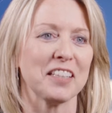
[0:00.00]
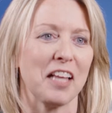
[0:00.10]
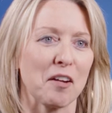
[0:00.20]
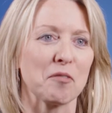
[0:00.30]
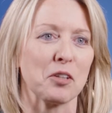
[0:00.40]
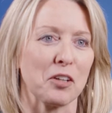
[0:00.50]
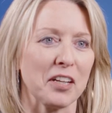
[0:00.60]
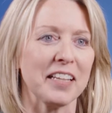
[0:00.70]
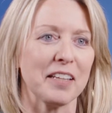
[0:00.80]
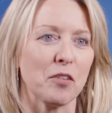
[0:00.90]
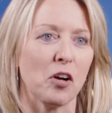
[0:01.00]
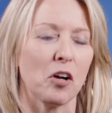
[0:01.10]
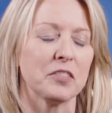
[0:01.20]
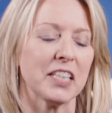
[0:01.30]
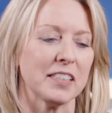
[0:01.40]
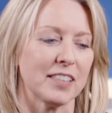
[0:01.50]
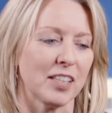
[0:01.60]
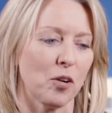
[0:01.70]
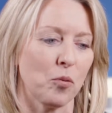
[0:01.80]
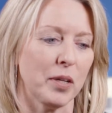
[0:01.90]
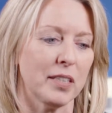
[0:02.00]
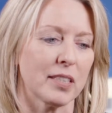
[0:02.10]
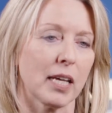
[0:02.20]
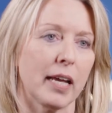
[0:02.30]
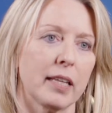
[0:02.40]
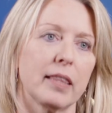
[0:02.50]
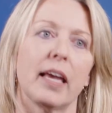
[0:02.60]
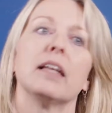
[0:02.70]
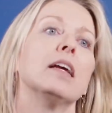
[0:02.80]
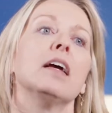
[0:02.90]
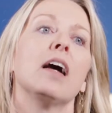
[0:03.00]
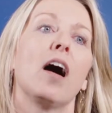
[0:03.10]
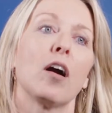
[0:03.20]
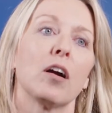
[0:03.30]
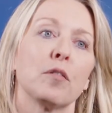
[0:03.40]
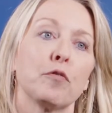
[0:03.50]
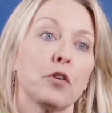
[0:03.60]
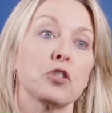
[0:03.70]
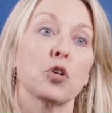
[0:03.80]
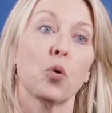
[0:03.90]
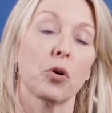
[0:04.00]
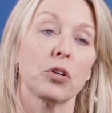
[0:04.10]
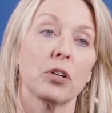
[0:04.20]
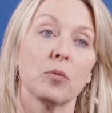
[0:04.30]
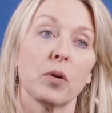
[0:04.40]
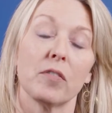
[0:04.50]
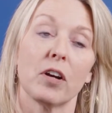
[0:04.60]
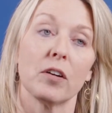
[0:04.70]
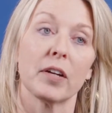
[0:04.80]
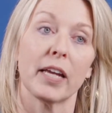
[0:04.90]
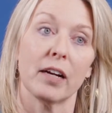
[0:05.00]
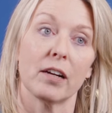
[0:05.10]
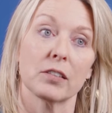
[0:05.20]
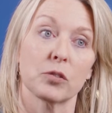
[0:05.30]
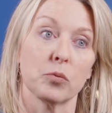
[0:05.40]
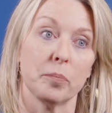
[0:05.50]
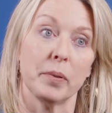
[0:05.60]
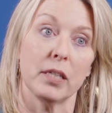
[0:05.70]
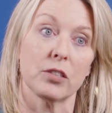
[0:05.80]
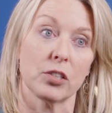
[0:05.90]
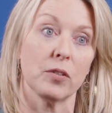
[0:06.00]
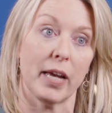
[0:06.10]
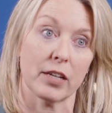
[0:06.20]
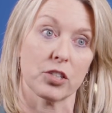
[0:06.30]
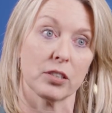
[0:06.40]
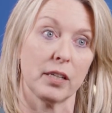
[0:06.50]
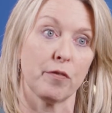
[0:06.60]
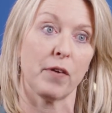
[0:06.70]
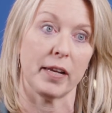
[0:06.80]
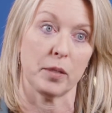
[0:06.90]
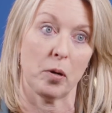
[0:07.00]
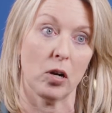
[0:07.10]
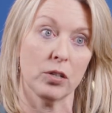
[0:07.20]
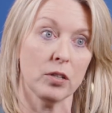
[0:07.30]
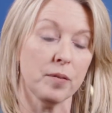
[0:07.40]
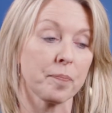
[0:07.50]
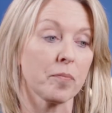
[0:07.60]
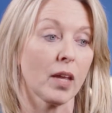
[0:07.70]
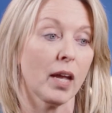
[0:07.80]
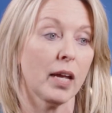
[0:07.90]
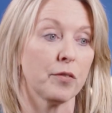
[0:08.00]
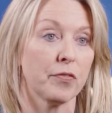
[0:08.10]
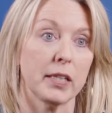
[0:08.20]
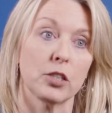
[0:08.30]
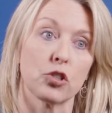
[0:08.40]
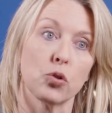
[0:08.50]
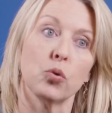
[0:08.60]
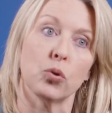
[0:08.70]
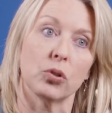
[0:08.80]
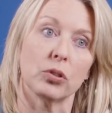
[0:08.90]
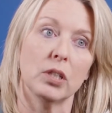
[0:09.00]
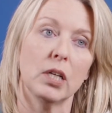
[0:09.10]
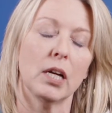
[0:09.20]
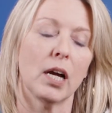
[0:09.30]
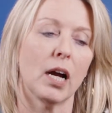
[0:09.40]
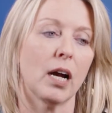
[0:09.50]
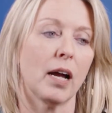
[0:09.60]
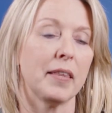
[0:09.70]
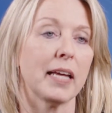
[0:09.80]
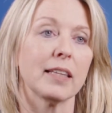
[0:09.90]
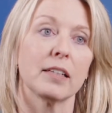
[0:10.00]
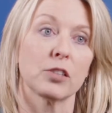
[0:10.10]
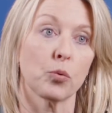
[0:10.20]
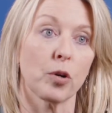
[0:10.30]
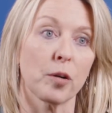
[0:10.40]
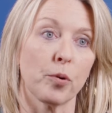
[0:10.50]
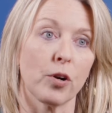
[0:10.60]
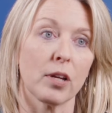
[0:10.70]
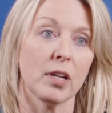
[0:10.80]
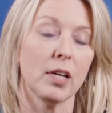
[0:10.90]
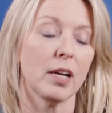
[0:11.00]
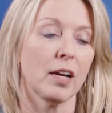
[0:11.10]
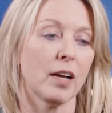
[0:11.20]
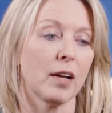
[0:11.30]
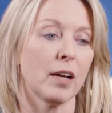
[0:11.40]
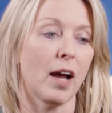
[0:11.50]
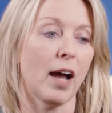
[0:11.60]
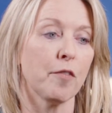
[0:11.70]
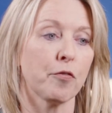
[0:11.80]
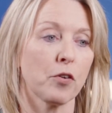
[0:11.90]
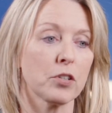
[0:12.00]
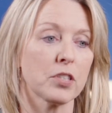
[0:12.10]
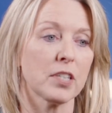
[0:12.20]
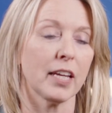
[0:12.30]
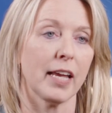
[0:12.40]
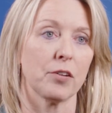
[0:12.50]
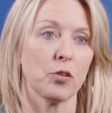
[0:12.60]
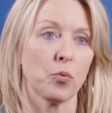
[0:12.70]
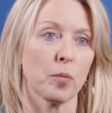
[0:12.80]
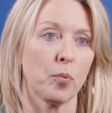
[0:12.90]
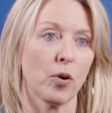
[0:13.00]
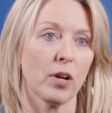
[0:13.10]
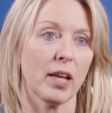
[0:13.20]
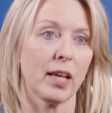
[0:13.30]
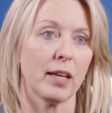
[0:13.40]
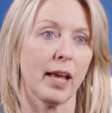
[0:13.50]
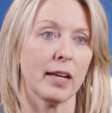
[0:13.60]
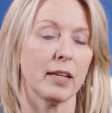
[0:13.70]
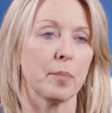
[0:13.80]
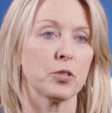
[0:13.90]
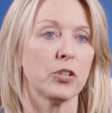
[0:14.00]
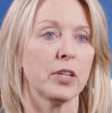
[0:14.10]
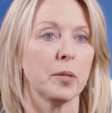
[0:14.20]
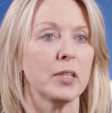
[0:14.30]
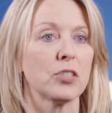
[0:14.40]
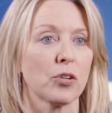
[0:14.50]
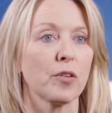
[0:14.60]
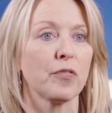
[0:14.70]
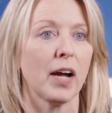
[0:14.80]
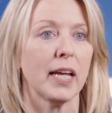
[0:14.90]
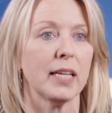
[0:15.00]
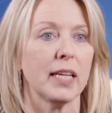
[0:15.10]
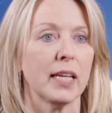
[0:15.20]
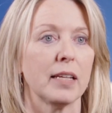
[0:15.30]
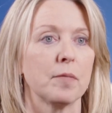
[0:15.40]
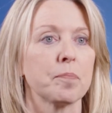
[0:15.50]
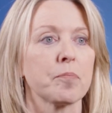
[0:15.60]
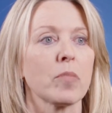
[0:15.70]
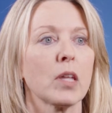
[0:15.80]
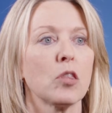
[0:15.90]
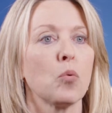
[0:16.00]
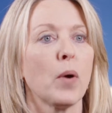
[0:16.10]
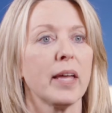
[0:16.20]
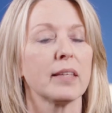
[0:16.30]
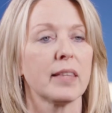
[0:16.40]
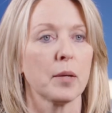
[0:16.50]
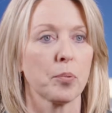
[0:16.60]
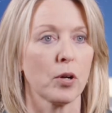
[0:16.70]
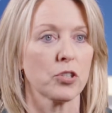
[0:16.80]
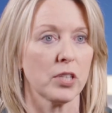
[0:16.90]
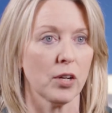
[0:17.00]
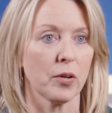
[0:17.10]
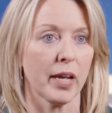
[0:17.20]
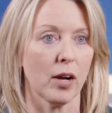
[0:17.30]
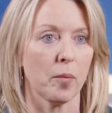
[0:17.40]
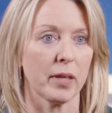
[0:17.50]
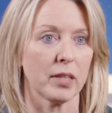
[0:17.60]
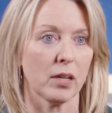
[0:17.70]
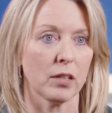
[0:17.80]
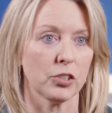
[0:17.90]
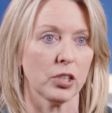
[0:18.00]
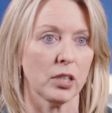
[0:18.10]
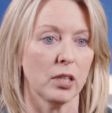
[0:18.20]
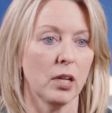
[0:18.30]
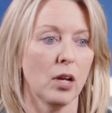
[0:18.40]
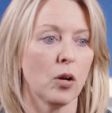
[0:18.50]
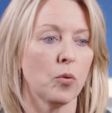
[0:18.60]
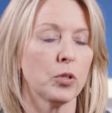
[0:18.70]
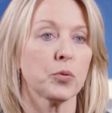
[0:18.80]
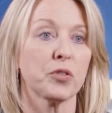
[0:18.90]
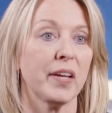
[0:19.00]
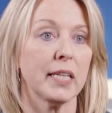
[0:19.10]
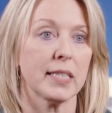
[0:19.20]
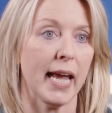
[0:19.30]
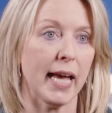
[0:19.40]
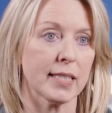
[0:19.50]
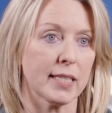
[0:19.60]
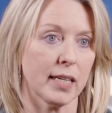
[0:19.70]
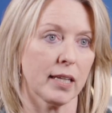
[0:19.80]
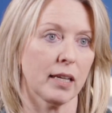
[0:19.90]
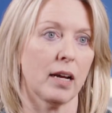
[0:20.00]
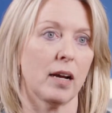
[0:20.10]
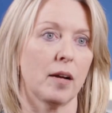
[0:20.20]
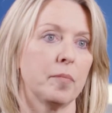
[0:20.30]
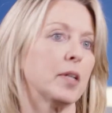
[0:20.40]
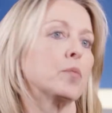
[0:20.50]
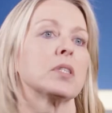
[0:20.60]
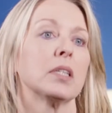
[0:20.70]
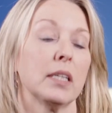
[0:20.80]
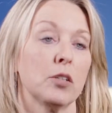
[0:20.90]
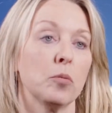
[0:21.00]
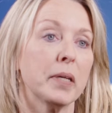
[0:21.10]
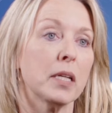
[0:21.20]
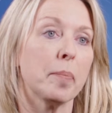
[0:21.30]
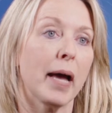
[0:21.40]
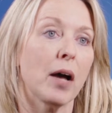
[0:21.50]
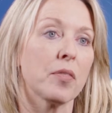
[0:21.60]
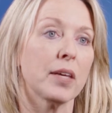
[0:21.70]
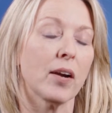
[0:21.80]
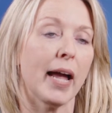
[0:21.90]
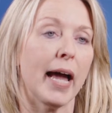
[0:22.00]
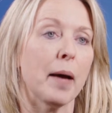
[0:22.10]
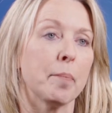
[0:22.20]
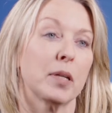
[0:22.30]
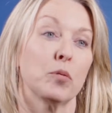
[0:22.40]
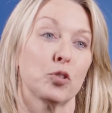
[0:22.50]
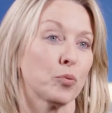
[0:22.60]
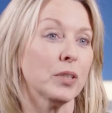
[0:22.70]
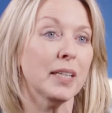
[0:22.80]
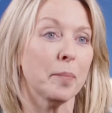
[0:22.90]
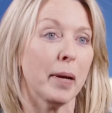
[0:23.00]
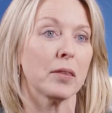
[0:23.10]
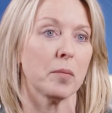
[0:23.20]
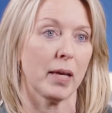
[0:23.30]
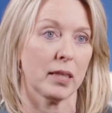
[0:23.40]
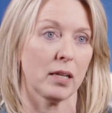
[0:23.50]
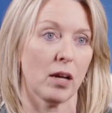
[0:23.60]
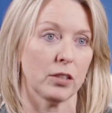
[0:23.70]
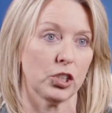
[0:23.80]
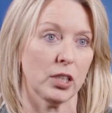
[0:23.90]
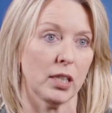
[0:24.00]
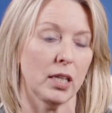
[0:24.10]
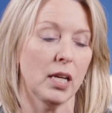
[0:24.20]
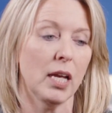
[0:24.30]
a lot of learning involved, and so we decided that our first quarter, one of our OKRs, would be to actually find a partner and find a tool, and that led us to WorkBoard. I first encountered WorkBoard and had an opportunity to be certified in the way that they approach the OKR methodology, which was fantastic. It was a little bit about their app, but it was really about the methodology.